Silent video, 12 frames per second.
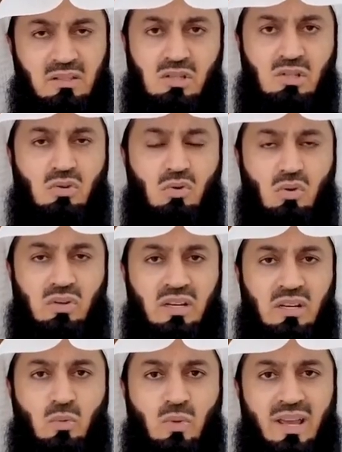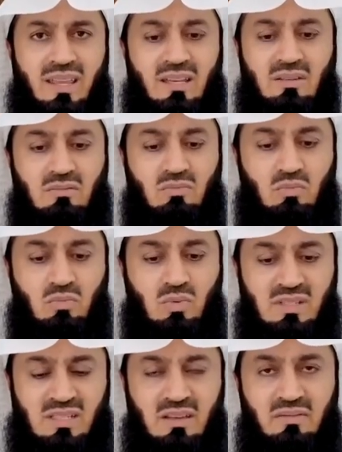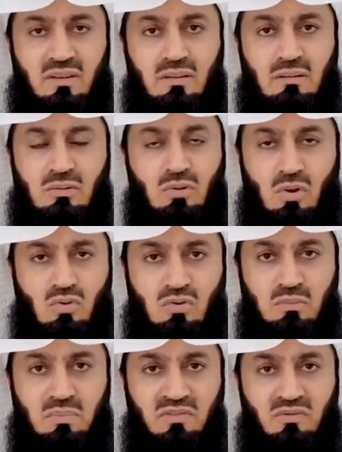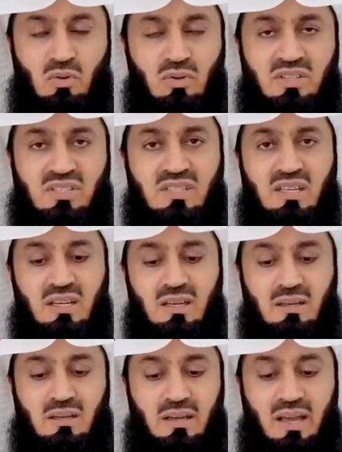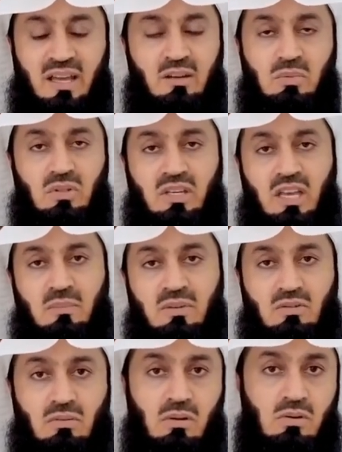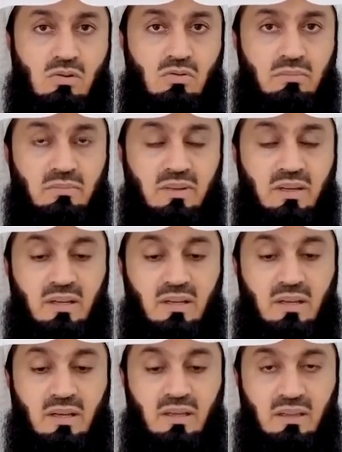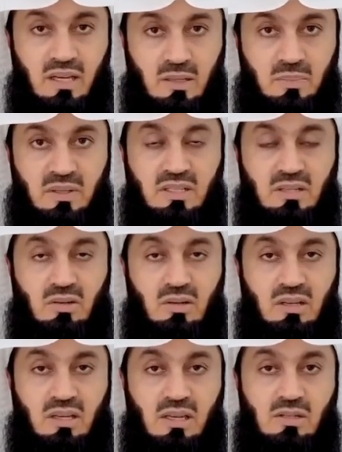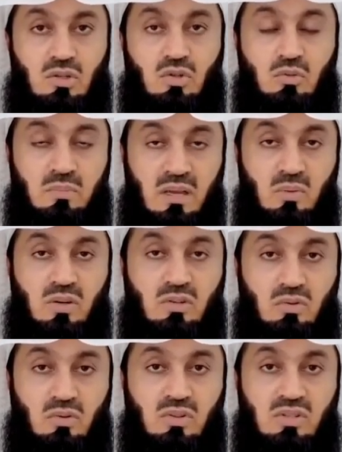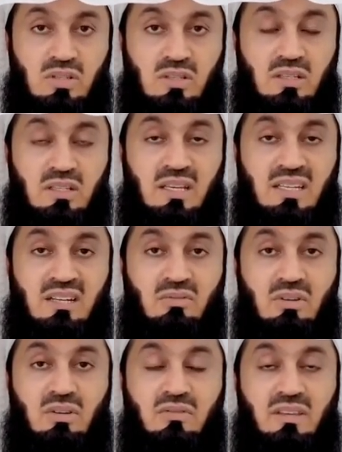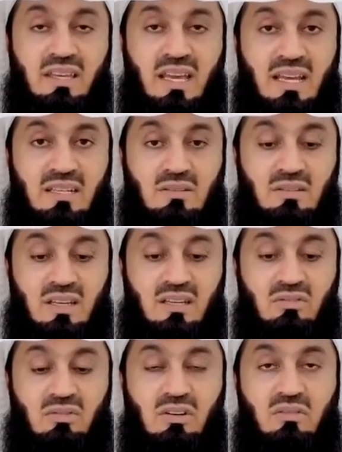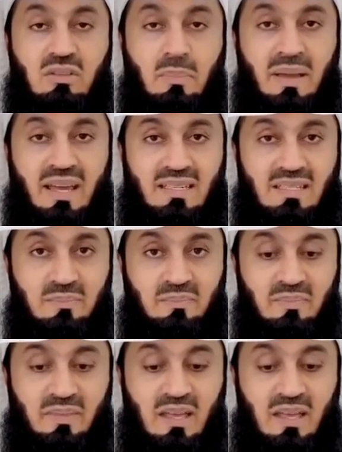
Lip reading: discord in a way that was never known before this animal came into the home. In that particular case, you may want to consider getting rid of the cat, getting rid of the pet.